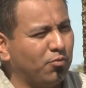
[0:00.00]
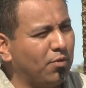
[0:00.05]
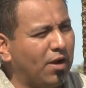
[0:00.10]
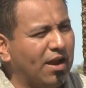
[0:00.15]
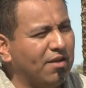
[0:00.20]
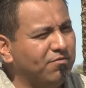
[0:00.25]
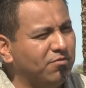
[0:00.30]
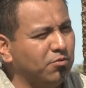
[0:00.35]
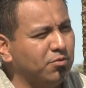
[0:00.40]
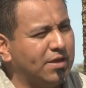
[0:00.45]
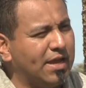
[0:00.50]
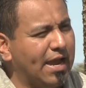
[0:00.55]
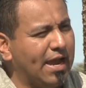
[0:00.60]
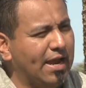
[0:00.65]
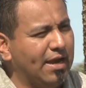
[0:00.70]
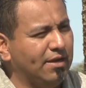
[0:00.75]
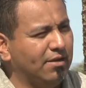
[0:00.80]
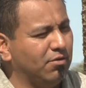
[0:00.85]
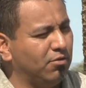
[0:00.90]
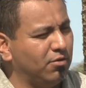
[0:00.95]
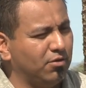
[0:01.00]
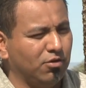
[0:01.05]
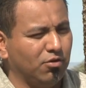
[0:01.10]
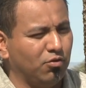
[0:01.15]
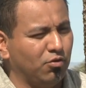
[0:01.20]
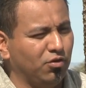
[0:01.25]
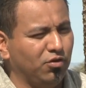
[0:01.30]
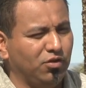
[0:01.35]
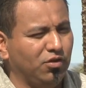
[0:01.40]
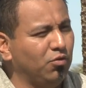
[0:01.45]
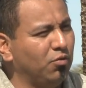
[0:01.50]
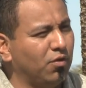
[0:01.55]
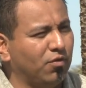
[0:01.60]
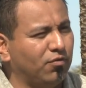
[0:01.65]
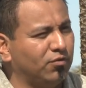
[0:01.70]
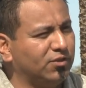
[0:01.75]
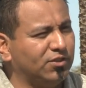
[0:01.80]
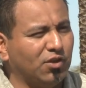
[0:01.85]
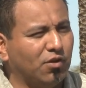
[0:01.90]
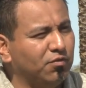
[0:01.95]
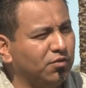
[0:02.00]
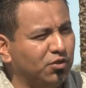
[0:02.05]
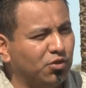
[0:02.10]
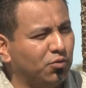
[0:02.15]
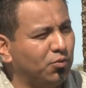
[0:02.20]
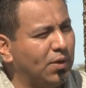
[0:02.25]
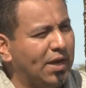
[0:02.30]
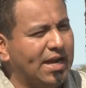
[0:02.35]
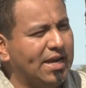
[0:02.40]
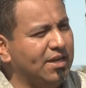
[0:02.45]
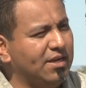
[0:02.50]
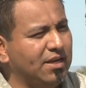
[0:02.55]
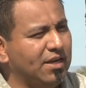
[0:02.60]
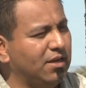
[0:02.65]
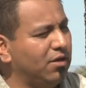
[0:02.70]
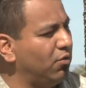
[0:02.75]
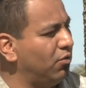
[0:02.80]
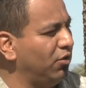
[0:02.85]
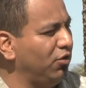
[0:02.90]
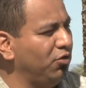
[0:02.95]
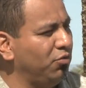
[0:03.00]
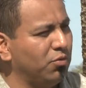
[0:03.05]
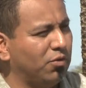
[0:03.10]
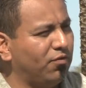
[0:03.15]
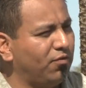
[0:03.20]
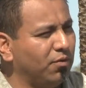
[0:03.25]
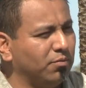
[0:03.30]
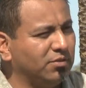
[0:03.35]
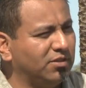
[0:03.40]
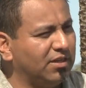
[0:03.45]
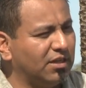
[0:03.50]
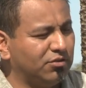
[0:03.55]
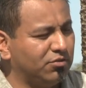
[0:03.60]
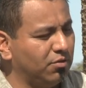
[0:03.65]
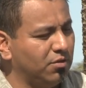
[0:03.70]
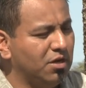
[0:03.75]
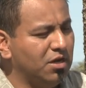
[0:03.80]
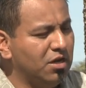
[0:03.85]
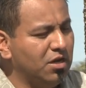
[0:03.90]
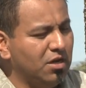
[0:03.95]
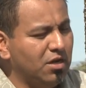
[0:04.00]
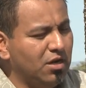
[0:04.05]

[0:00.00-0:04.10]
rival gang or you were Salvadorian or you were from Central.